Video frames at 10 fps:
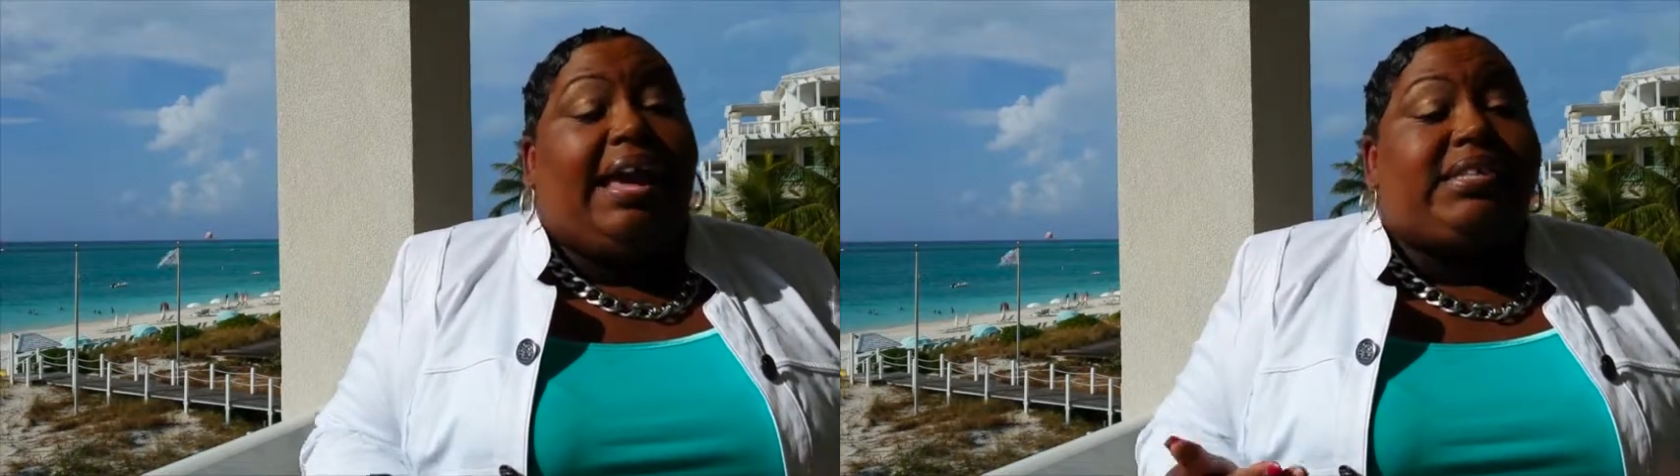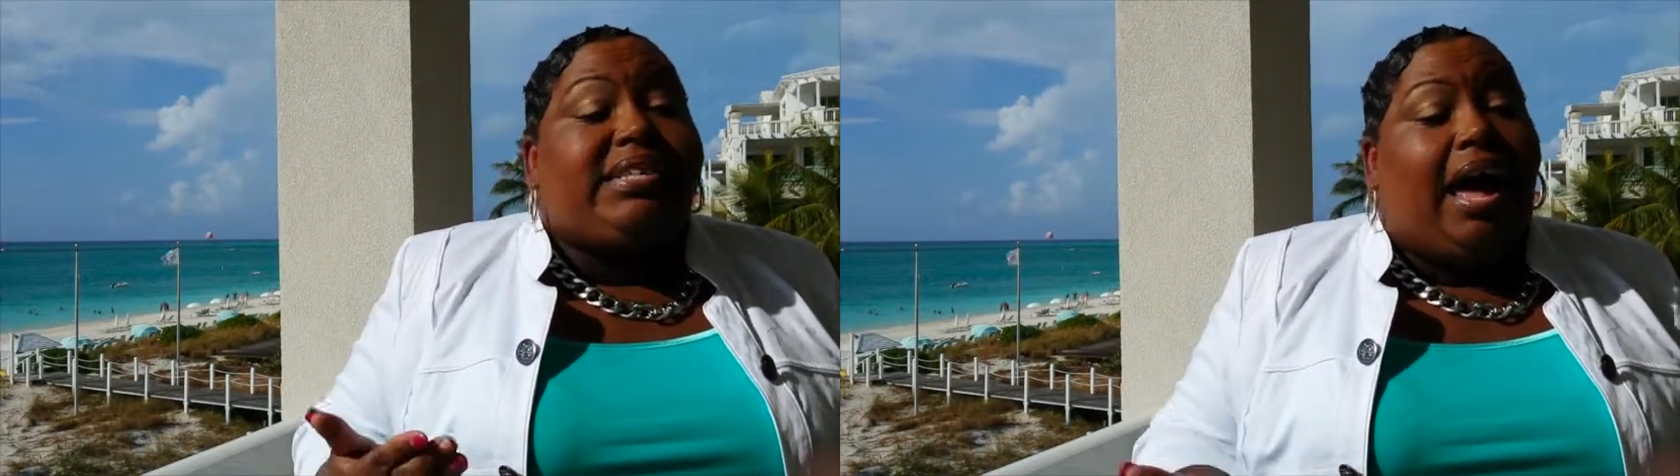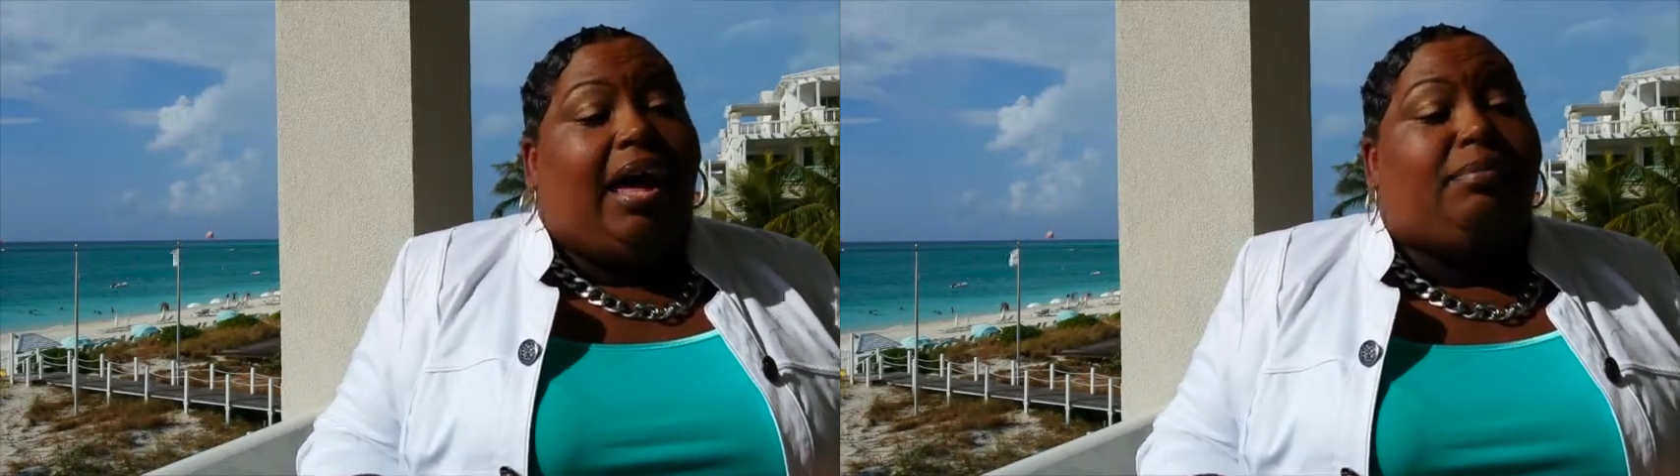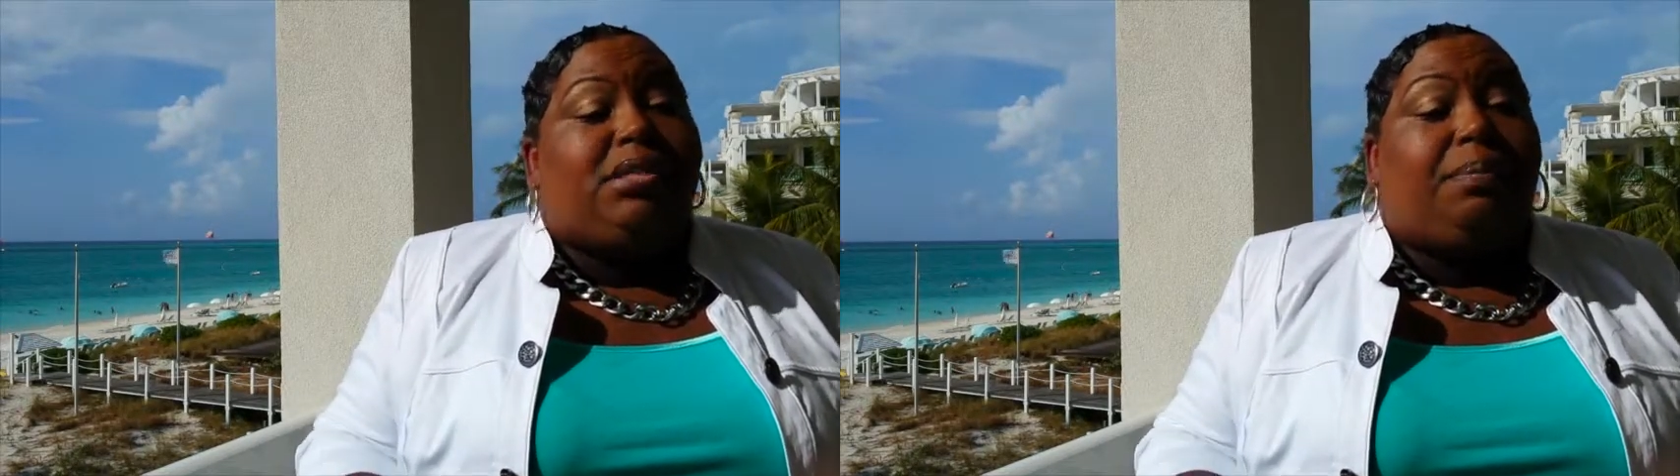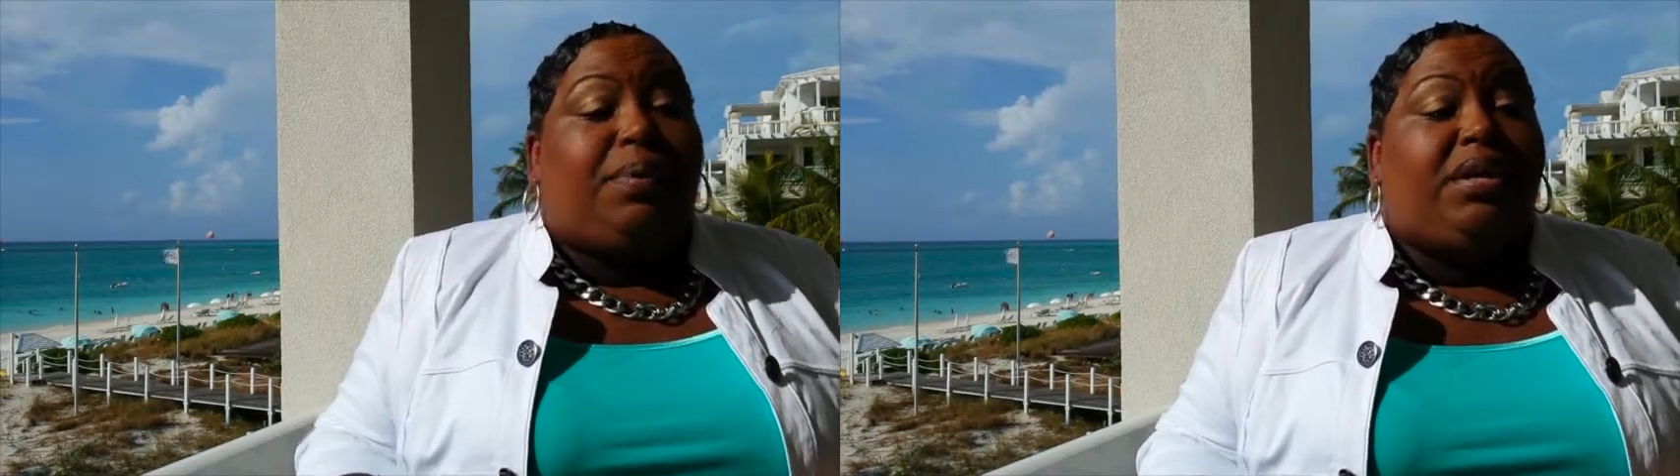and
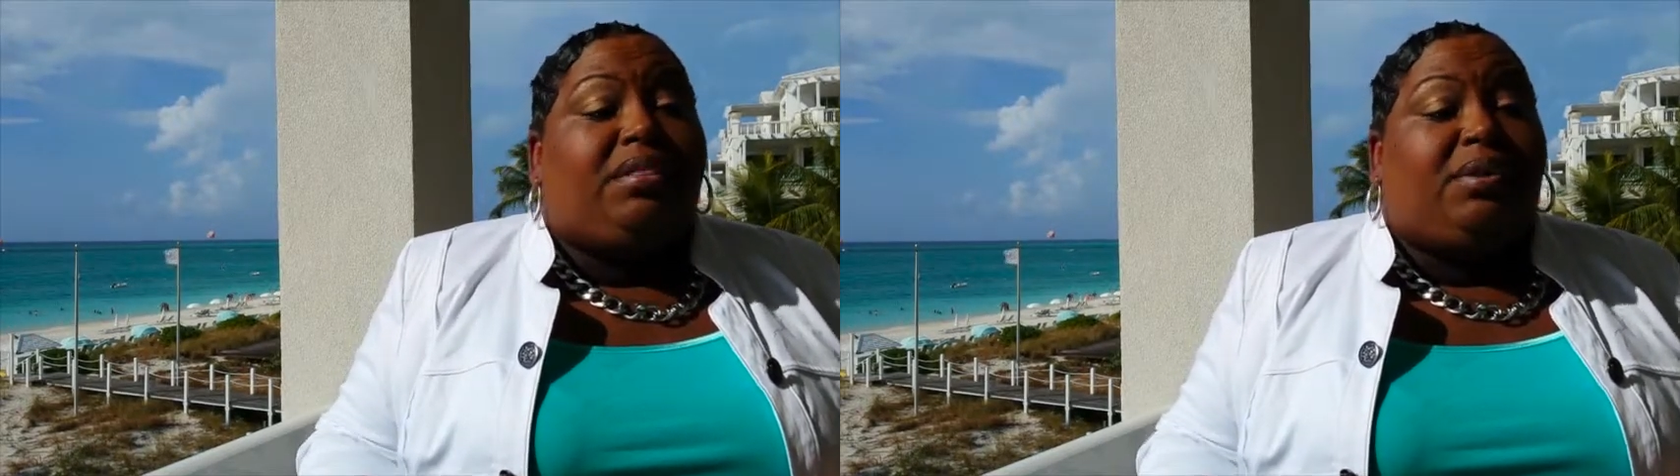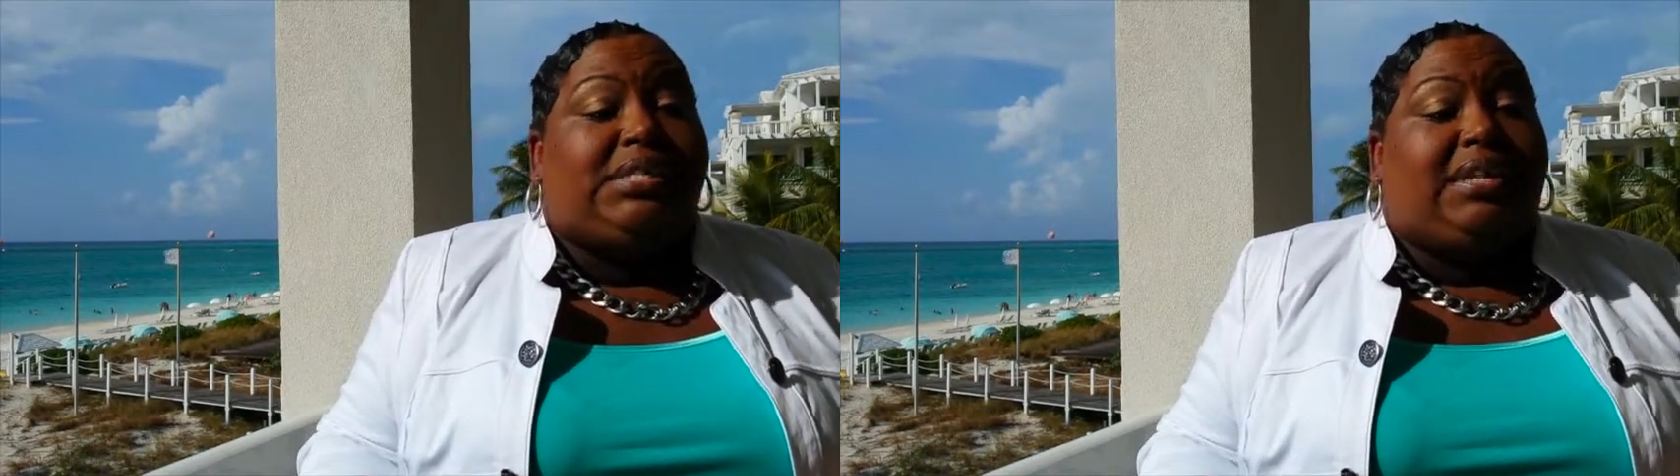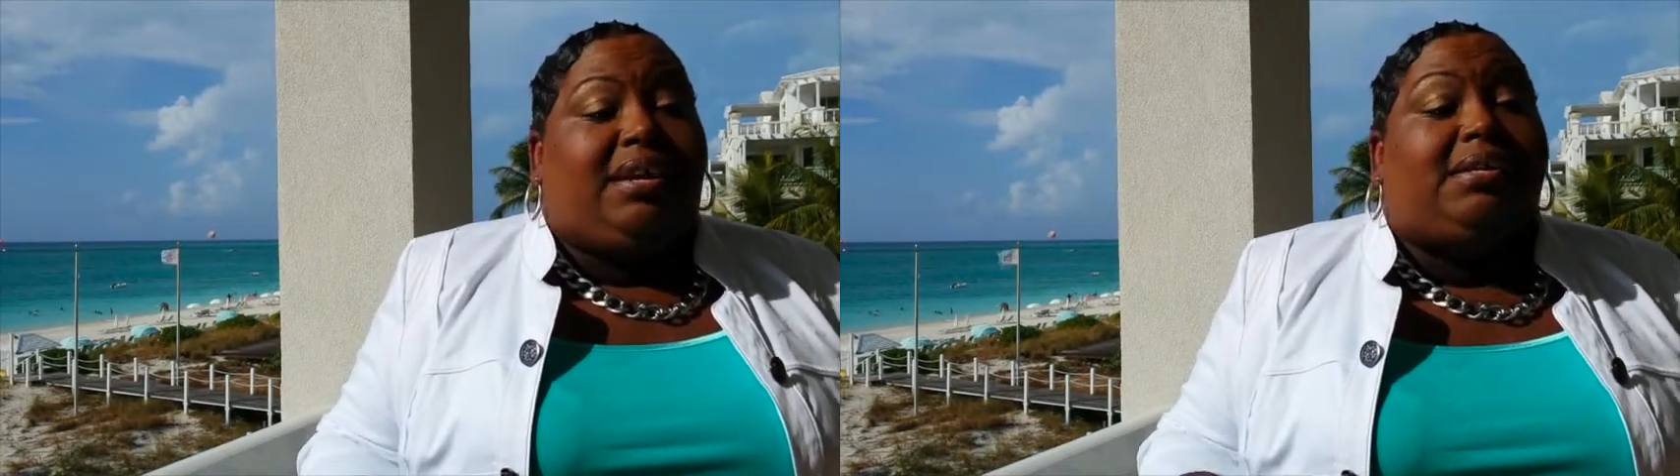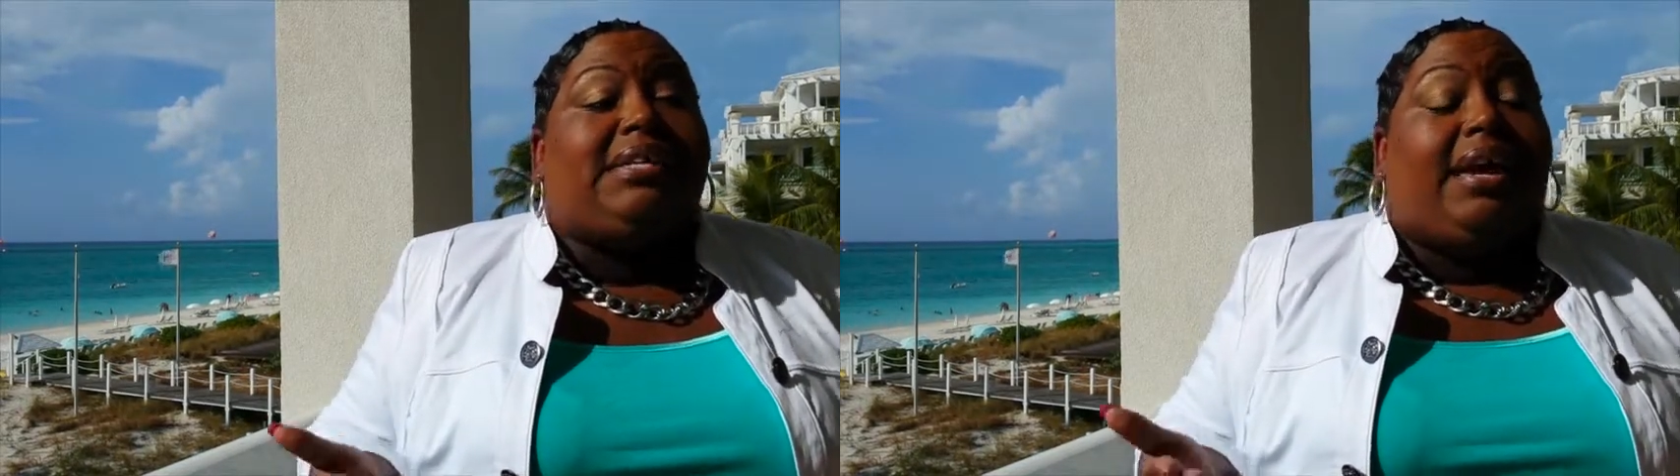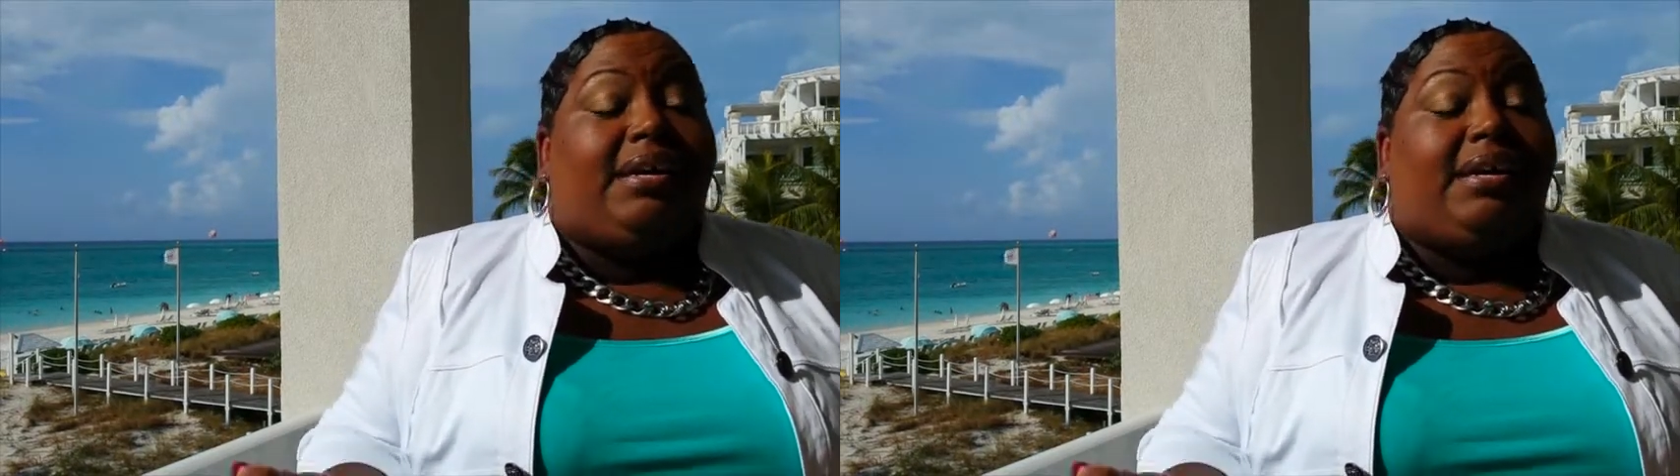time to put those things